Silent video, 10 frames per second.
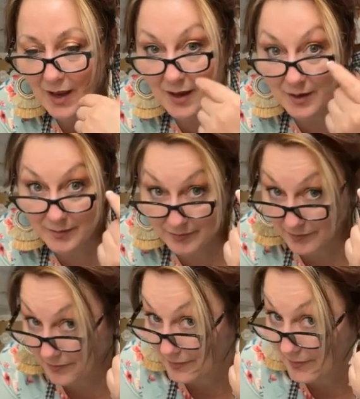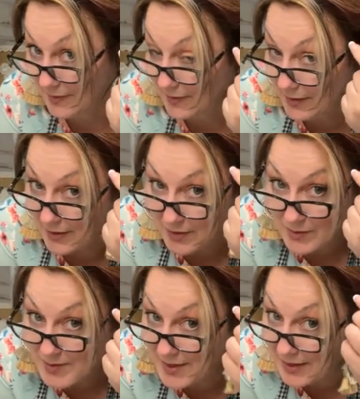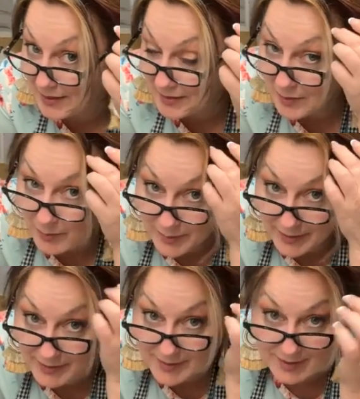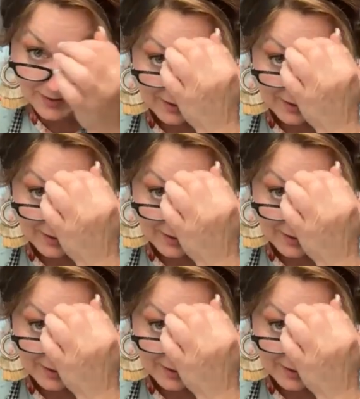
can you see a little bit?